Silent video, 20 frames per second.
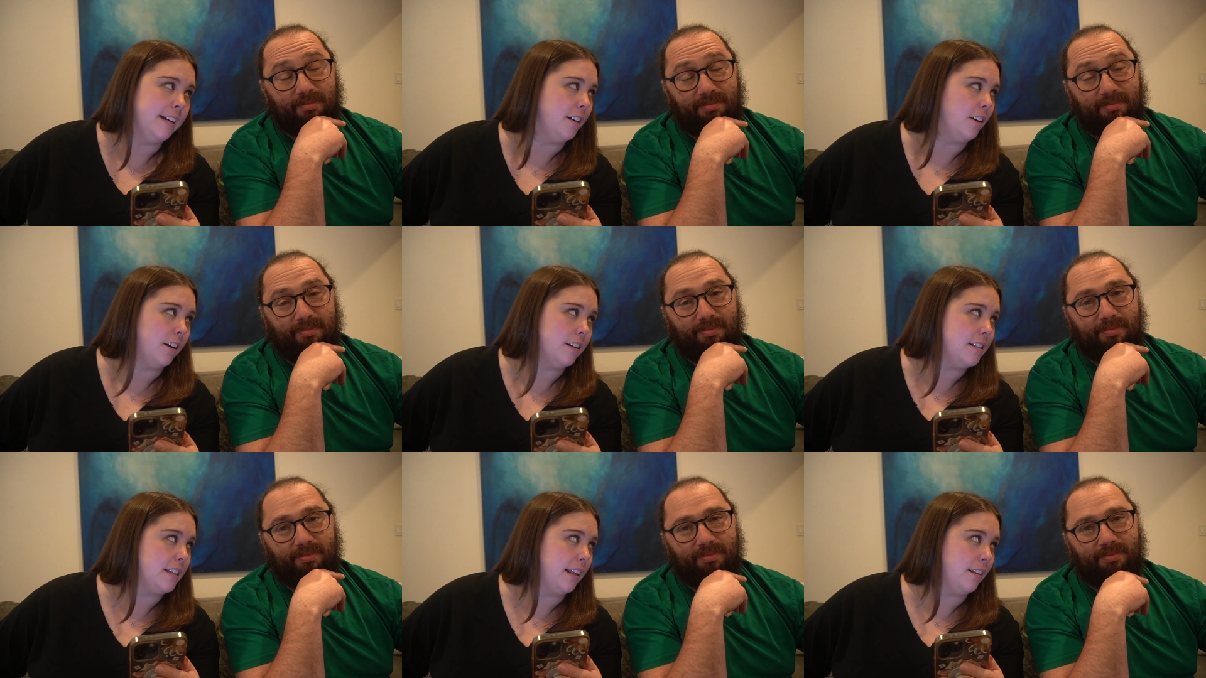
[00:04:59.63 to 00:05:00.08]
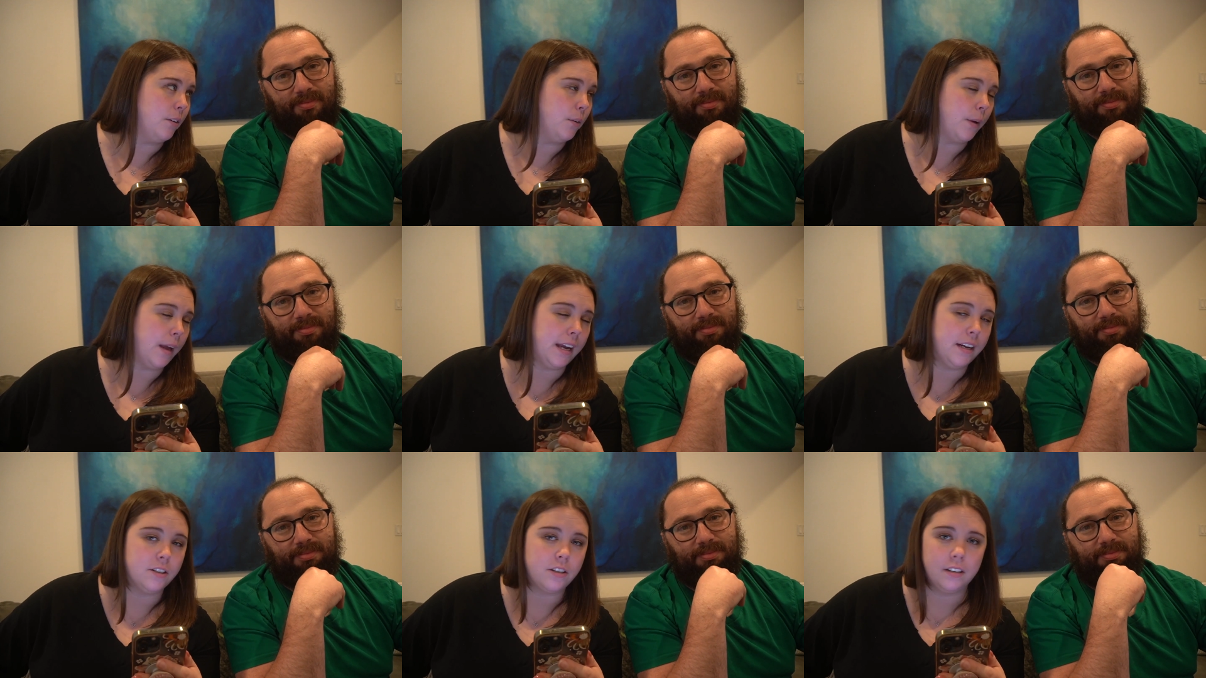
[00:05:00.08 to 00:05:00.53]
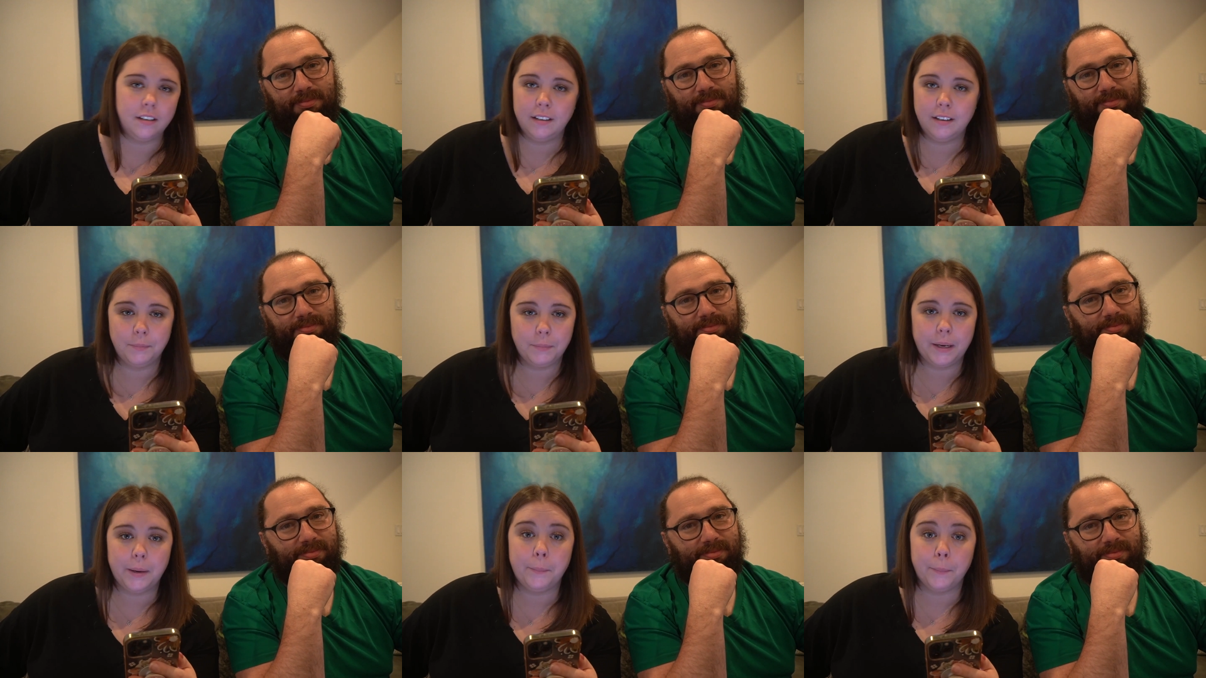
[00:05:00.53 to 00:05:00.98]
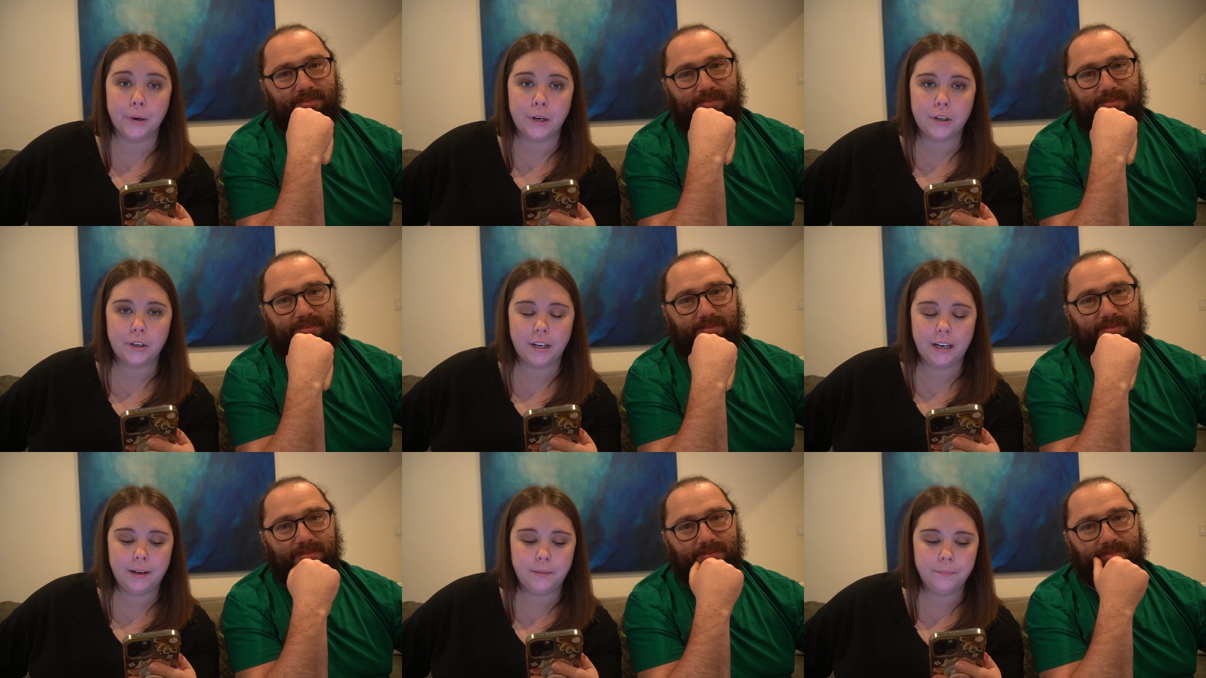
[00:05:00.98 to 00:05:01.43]
Speaker 1: I did not say location. I'm gonna
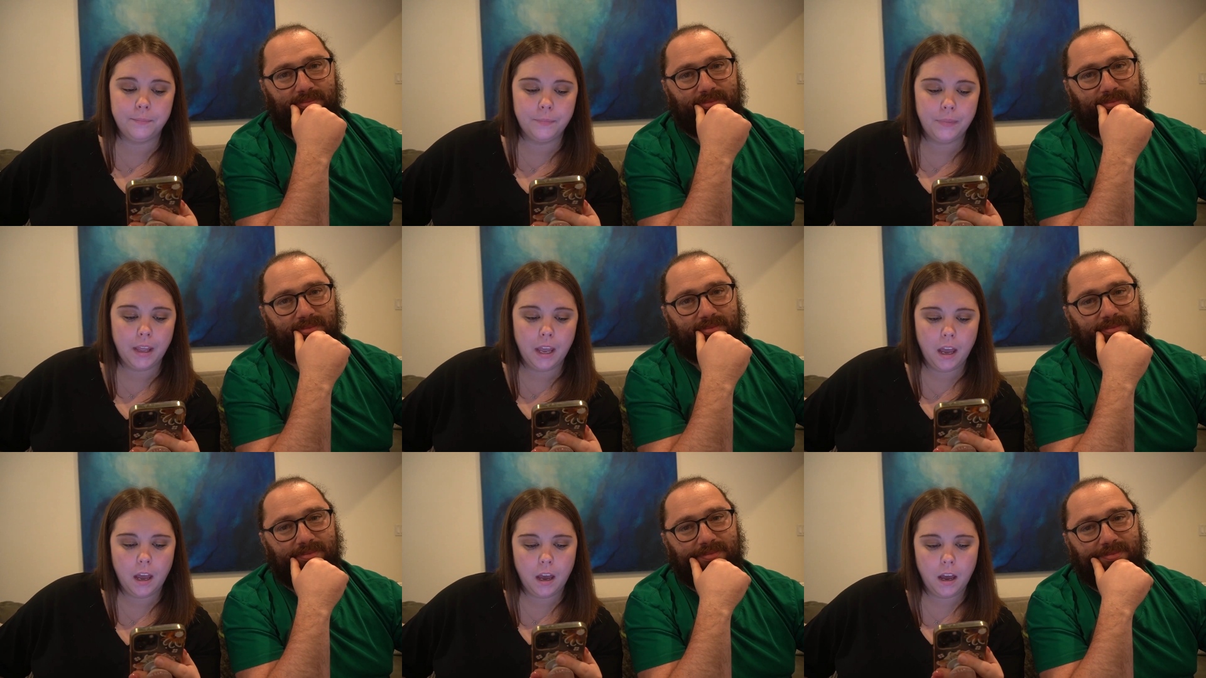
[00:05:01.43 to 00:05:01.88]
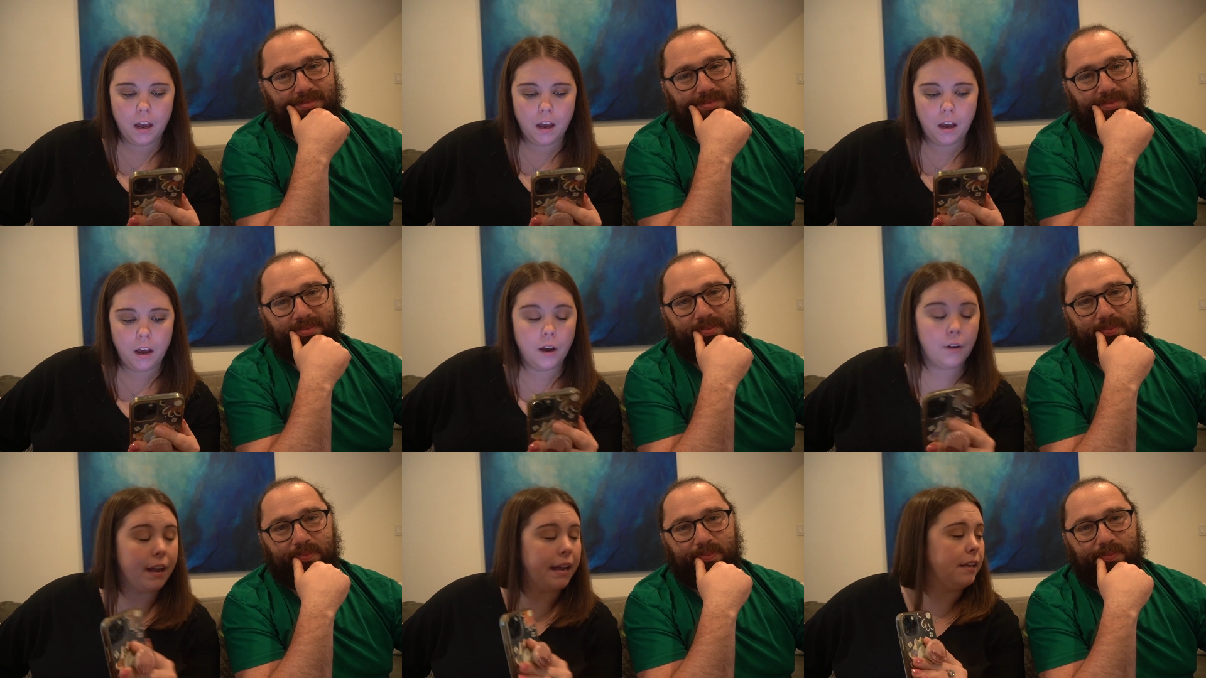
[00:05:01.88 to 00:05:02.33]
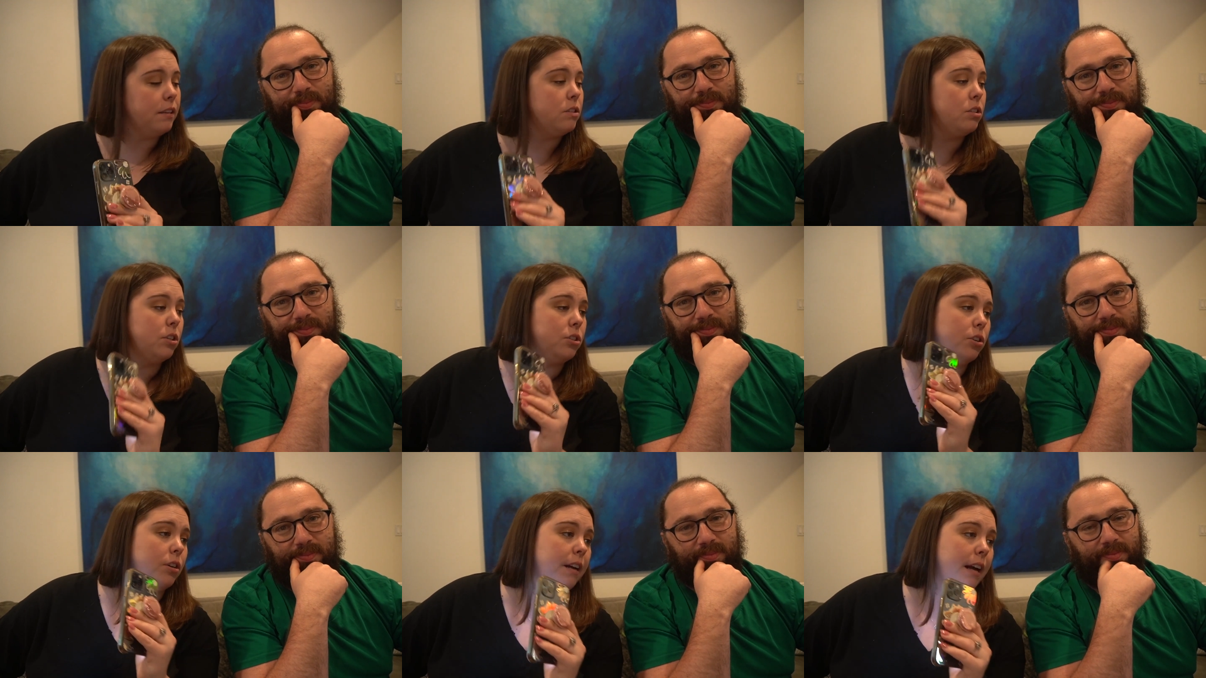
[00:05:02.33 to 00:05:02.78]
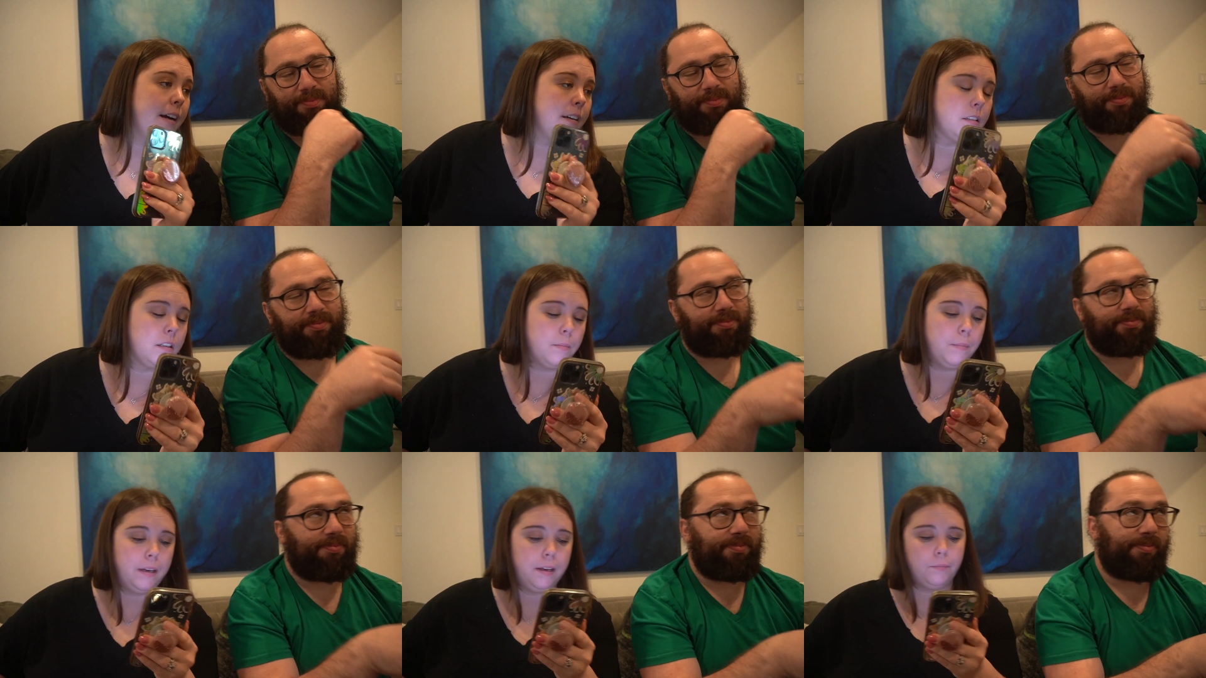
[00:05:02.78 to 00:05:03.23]
murder him. Okay, it's your turn to
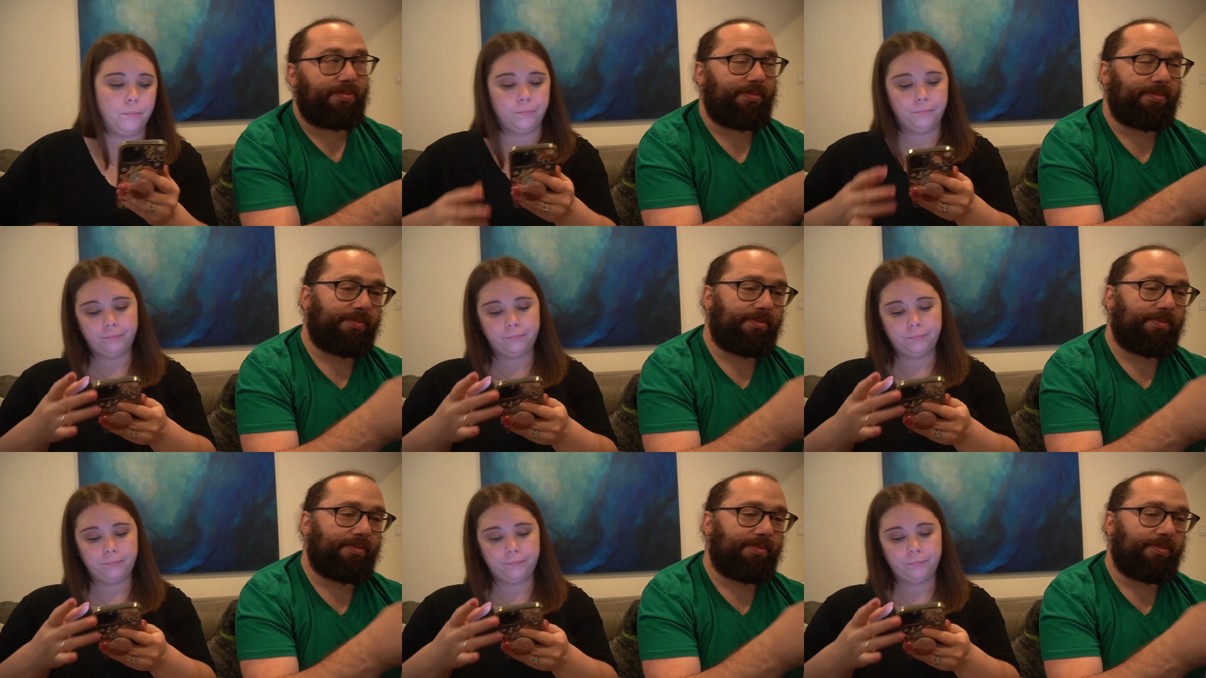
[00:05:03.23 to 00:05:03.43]
ask me.